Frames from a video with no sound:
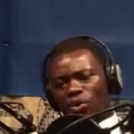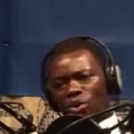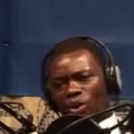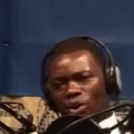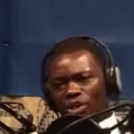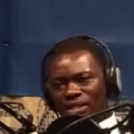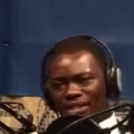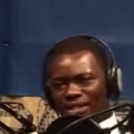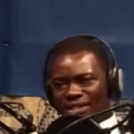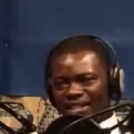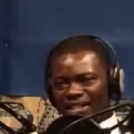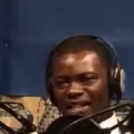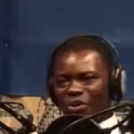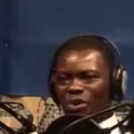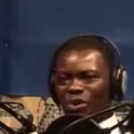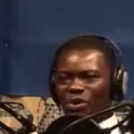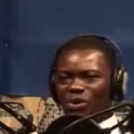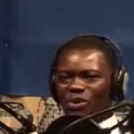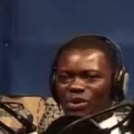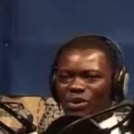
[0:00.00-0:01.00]
courts can
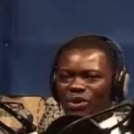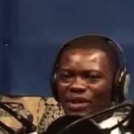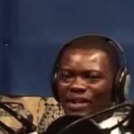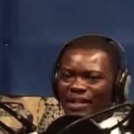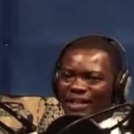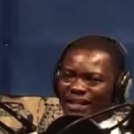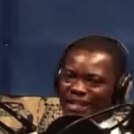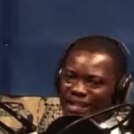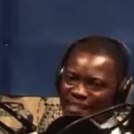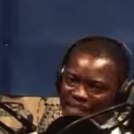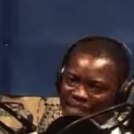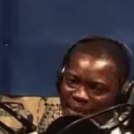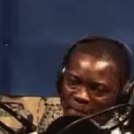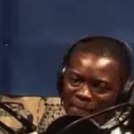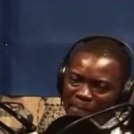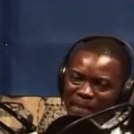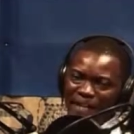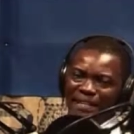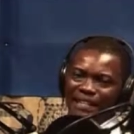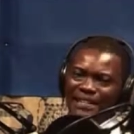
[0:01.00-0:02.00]
also
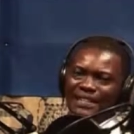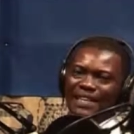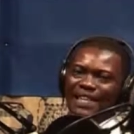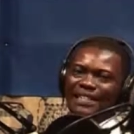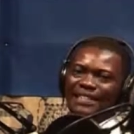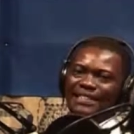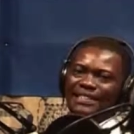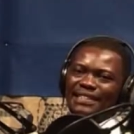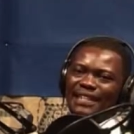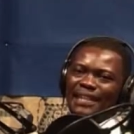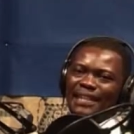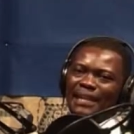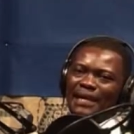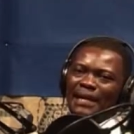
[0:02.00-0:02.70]
interpret and